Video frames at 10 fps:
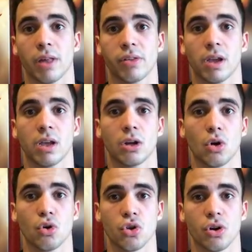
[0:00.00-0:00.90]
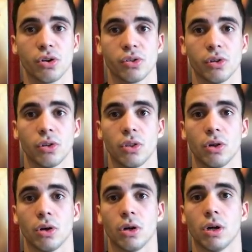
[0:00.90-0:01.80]
enclosures,
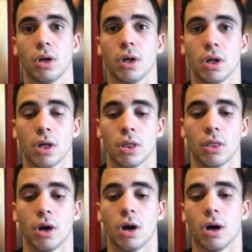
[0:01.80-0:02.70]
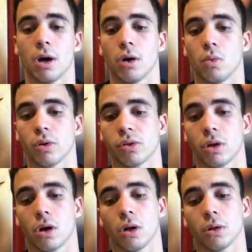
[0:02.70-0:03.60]
the what's it
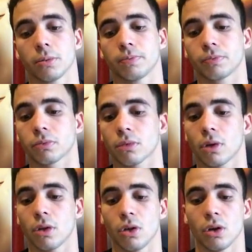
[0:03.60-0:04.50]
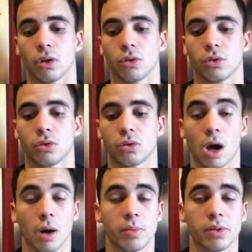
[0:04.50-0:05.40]
called, the
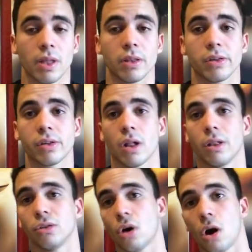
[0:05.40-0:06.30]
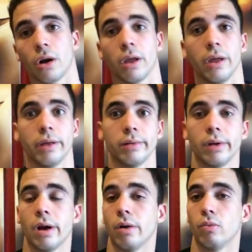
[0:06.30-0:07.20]
tubs that they sell in Target, you
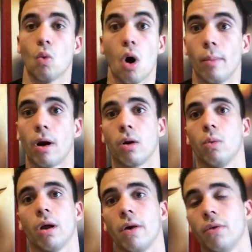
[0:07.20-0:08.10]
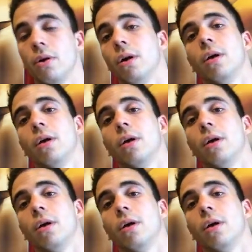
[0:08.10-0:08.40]
know, Walmart, whatever.